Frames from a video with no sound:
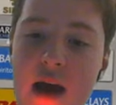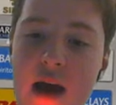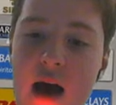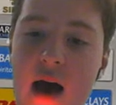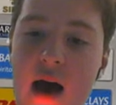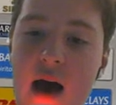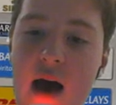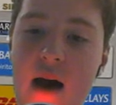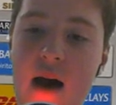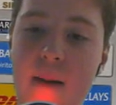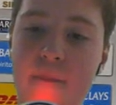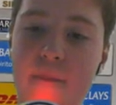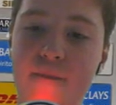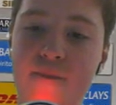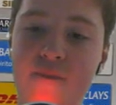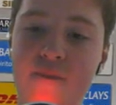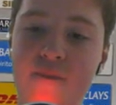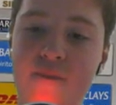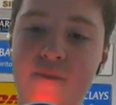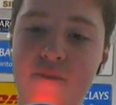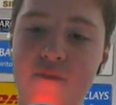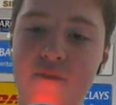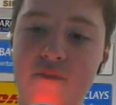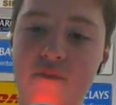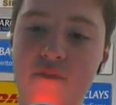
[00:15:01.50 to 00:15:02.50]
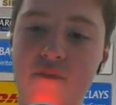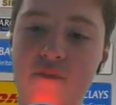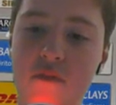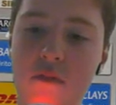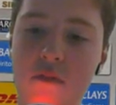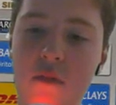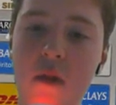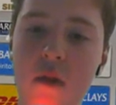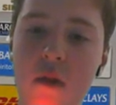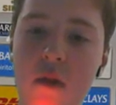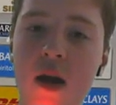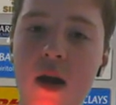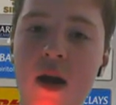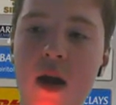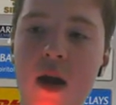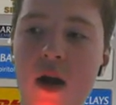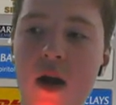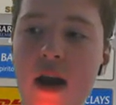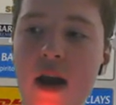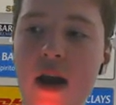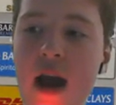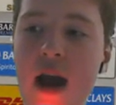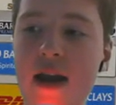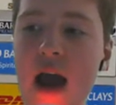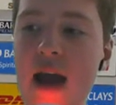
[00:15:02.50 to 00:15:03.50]
you
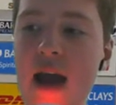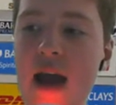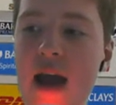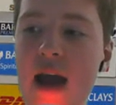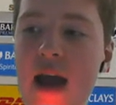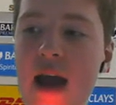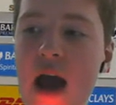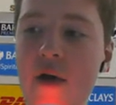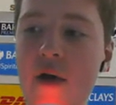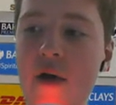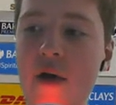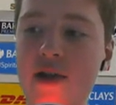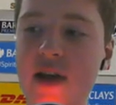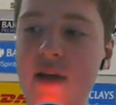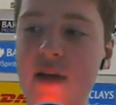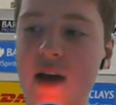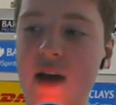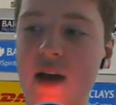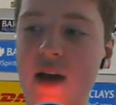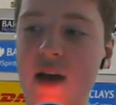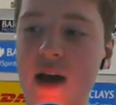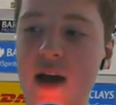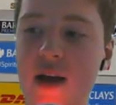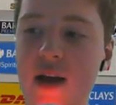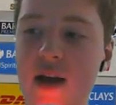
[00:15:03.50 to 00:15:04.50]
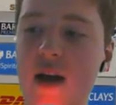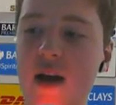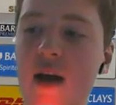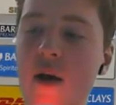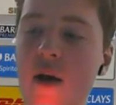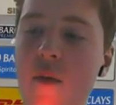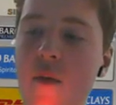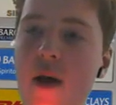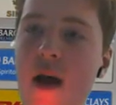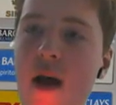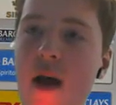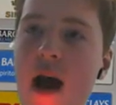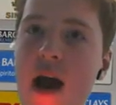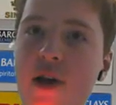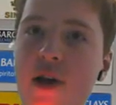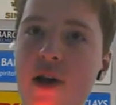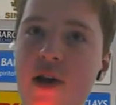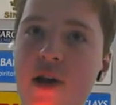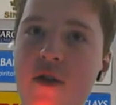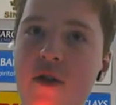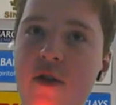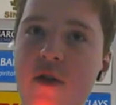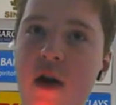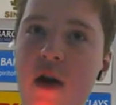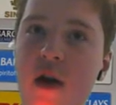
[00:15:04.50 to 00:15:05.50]
know, now it seems like we are
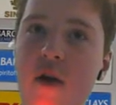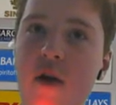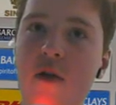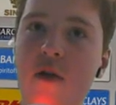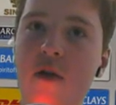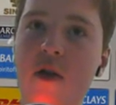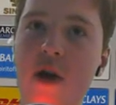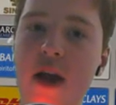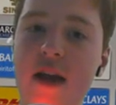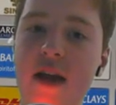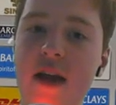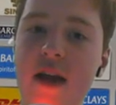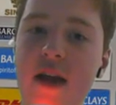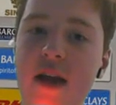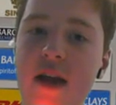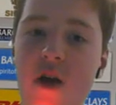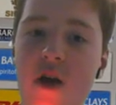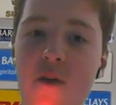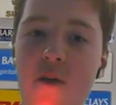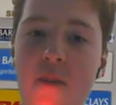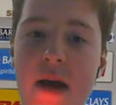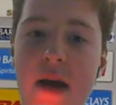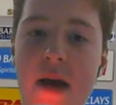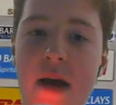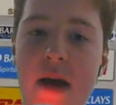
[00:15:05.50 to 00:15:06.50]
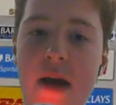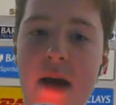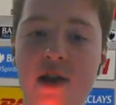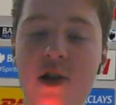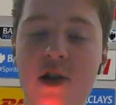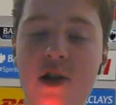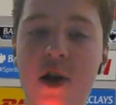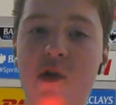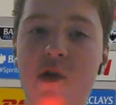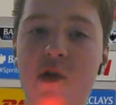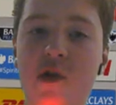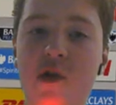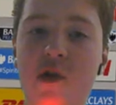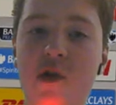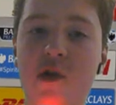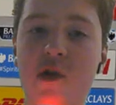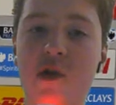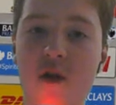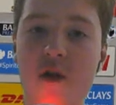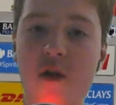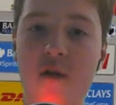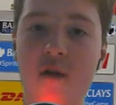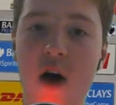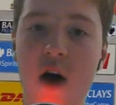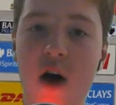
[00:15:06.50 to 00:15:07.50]
actually, you know, looking to do business, looking to
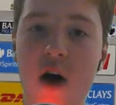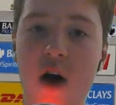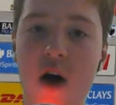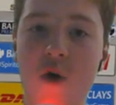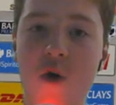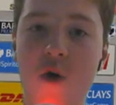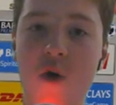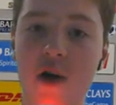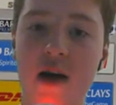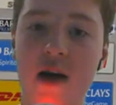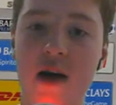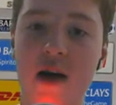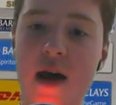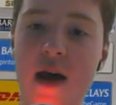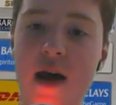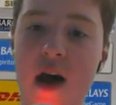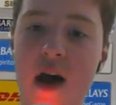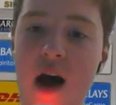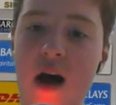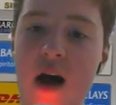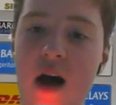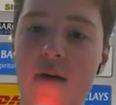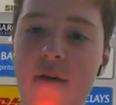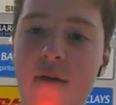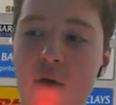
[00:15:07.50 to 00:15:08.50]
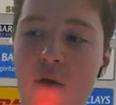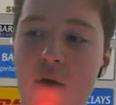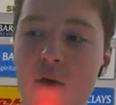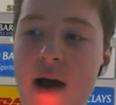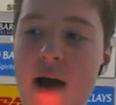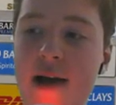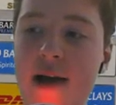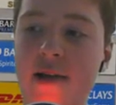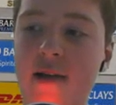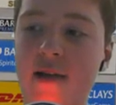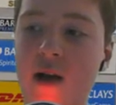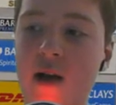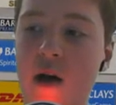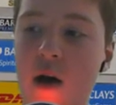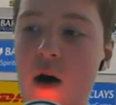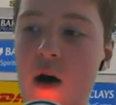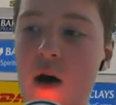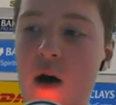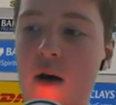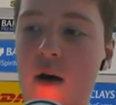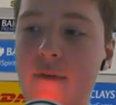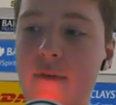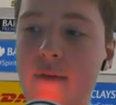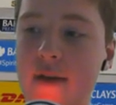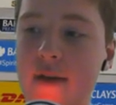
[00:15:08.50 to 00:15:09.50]
improve our squad for the rest
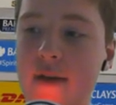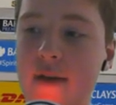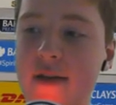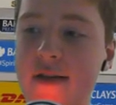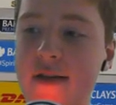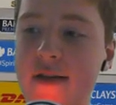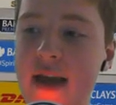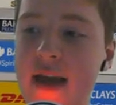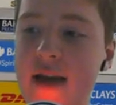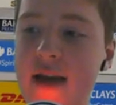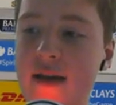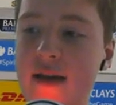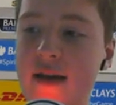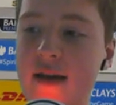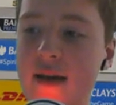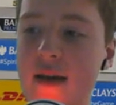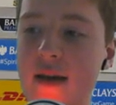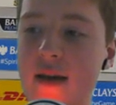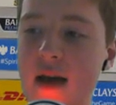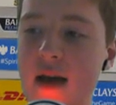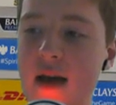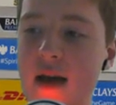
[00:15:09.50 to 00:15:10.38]
of the season.